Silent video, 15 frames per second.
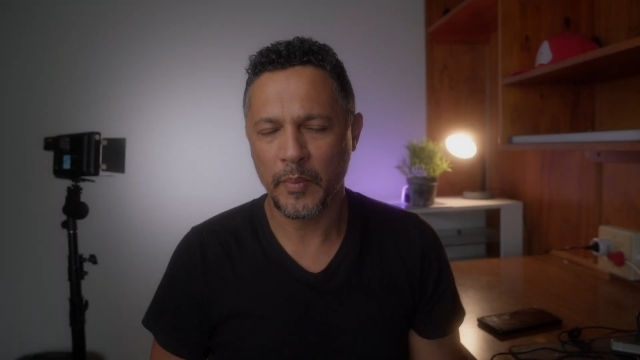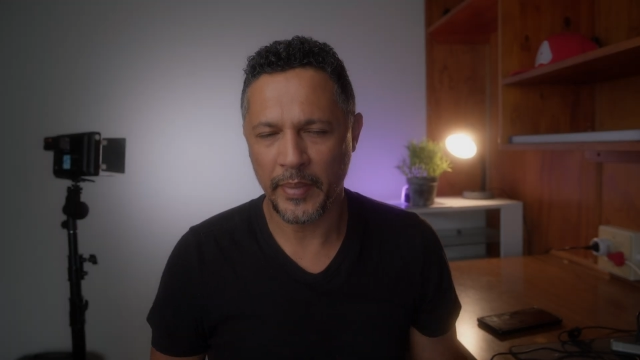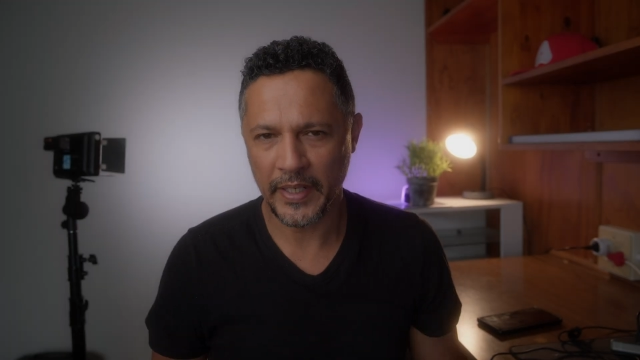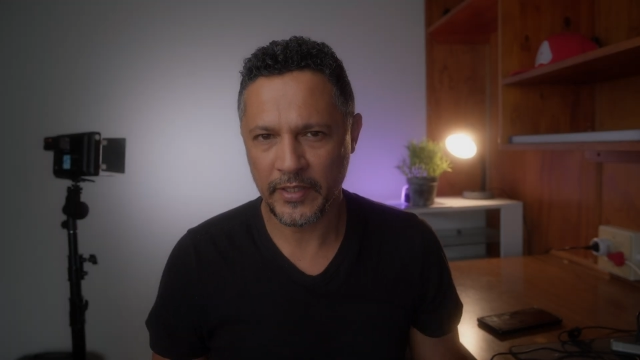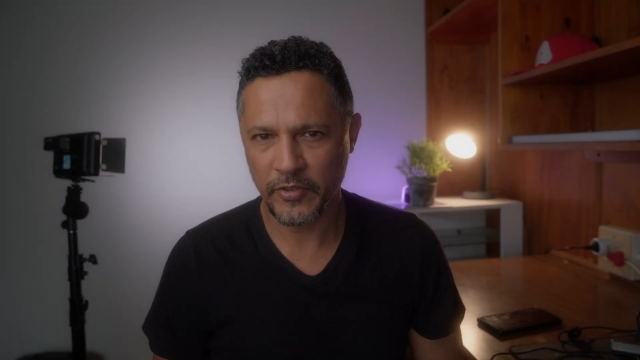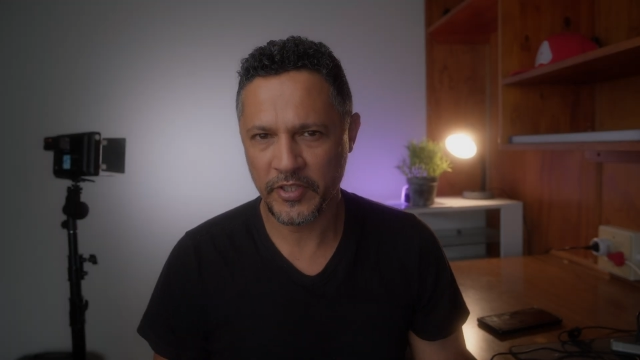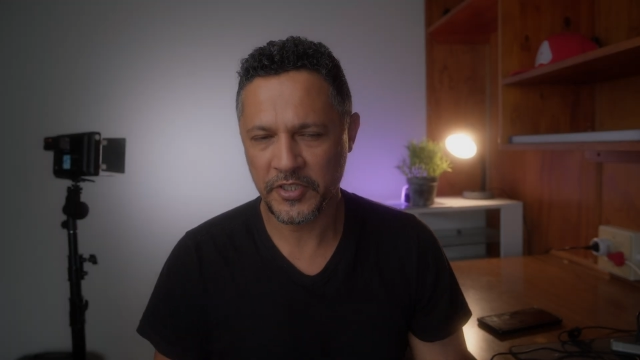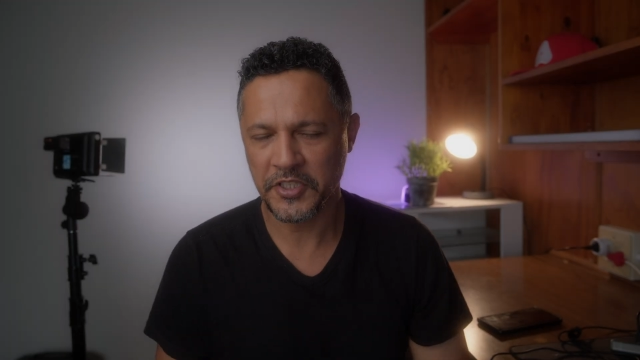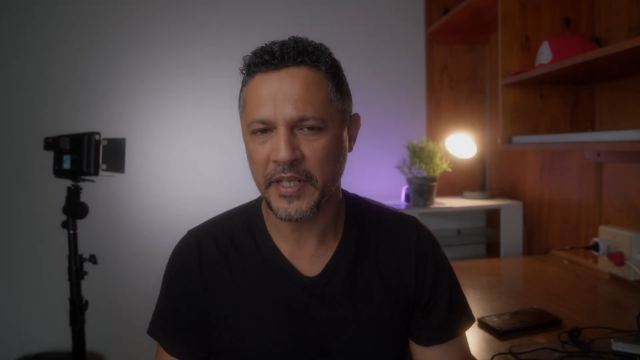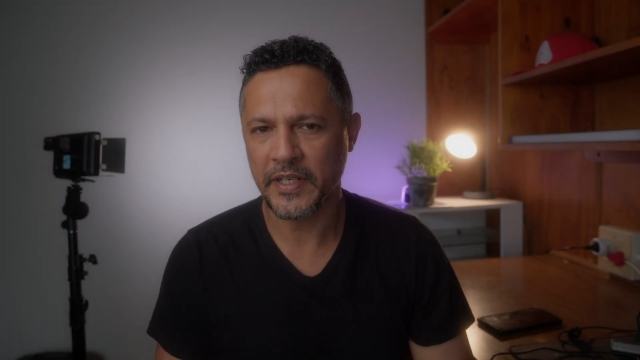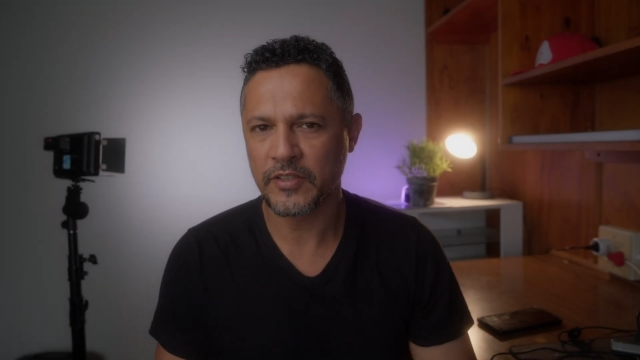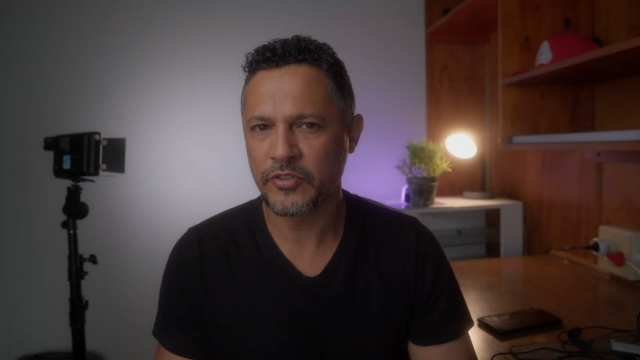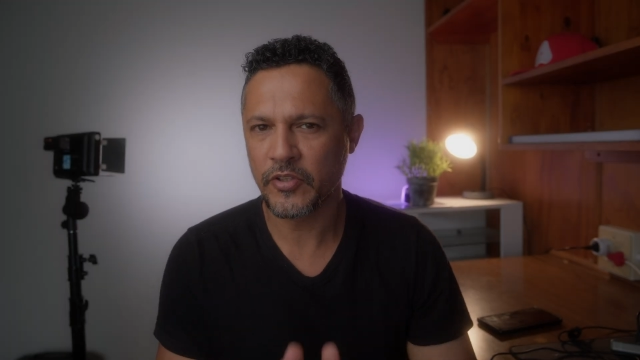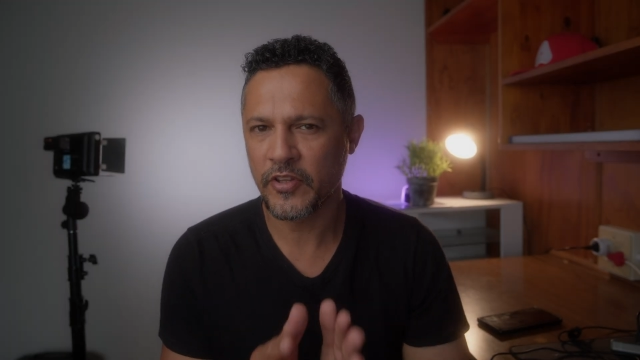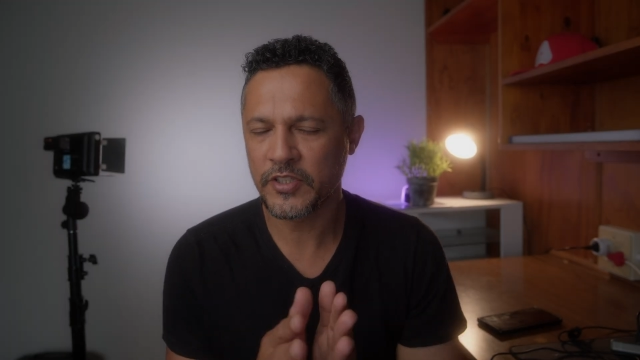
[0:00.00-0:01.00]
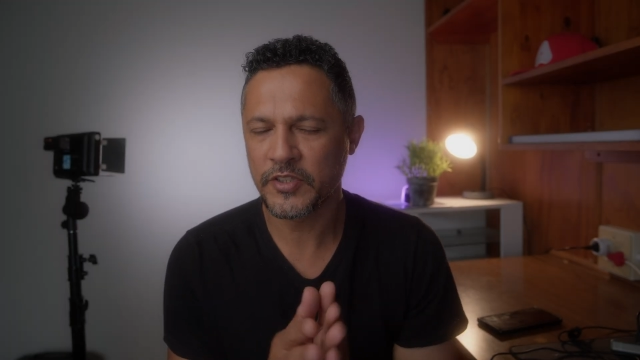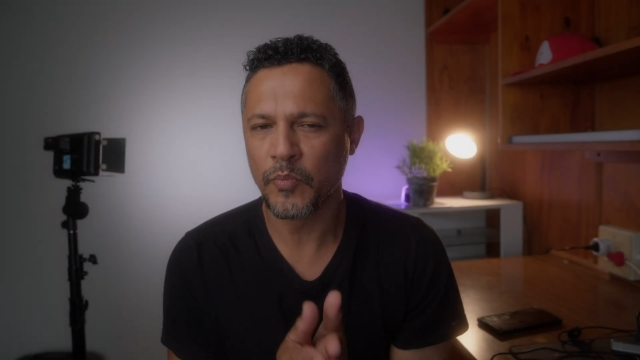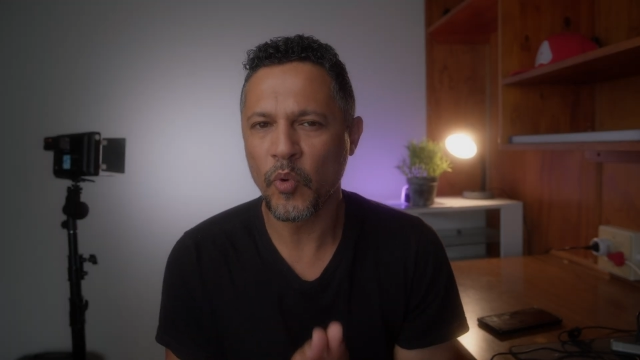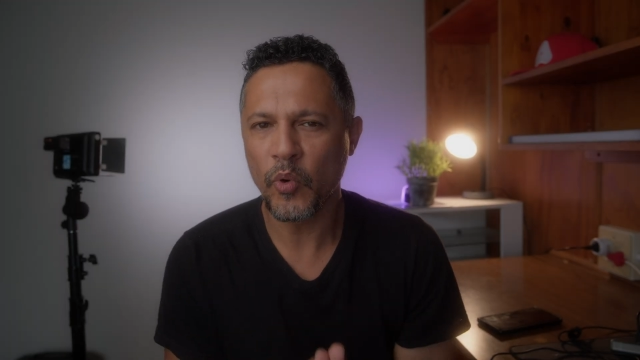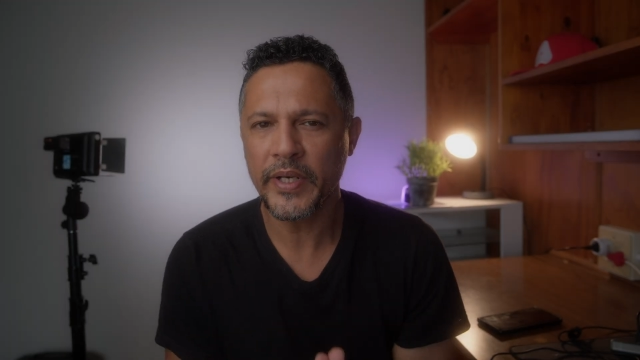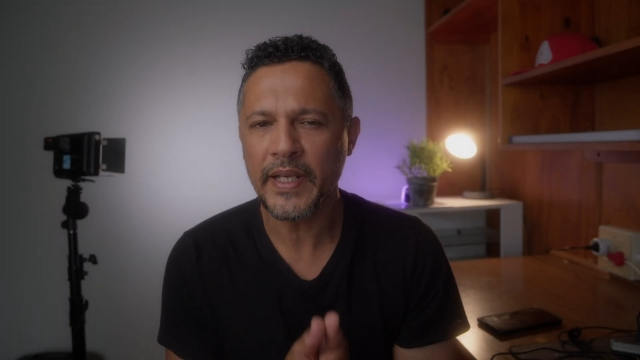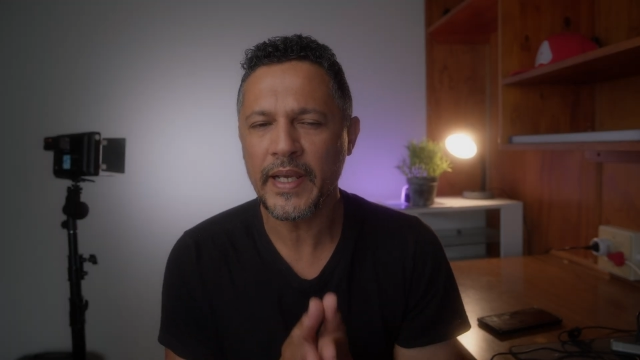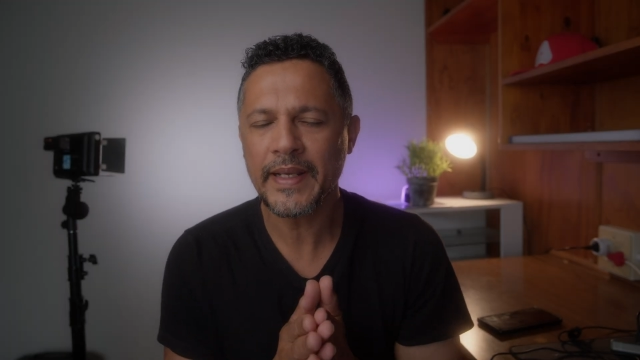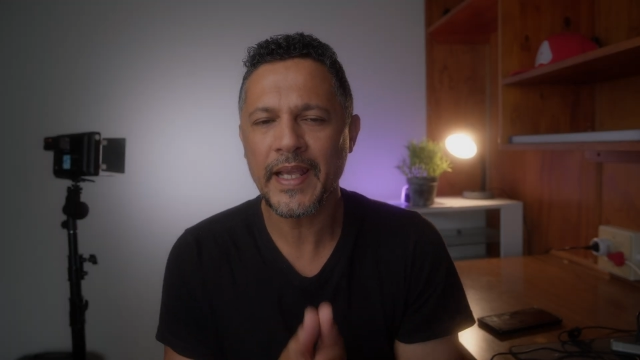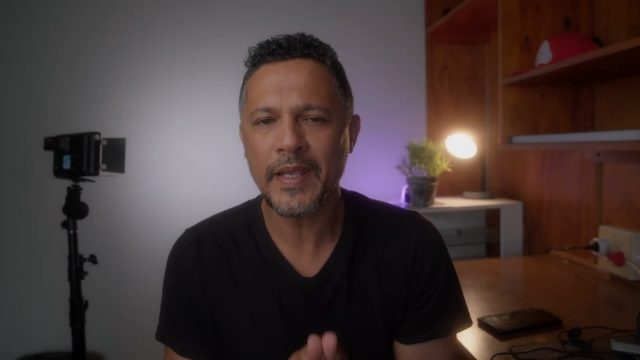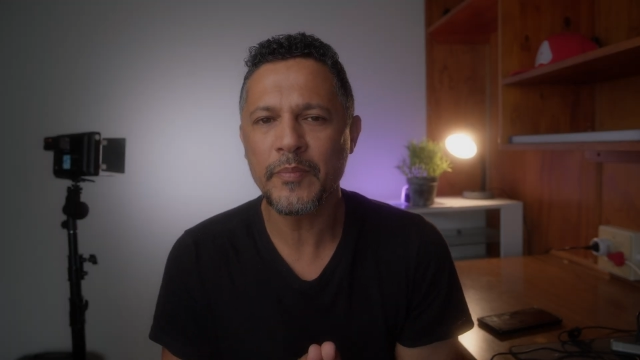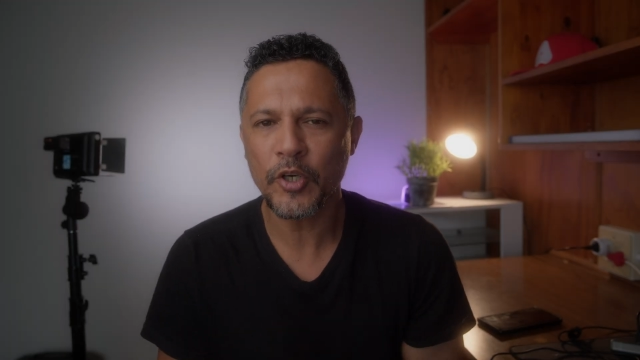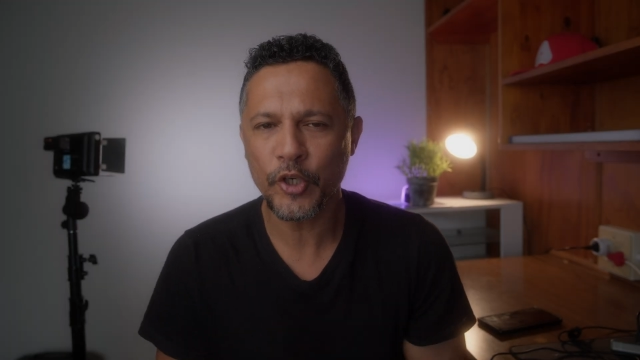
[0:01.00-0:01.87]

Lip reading: back to the channel. So this morning I came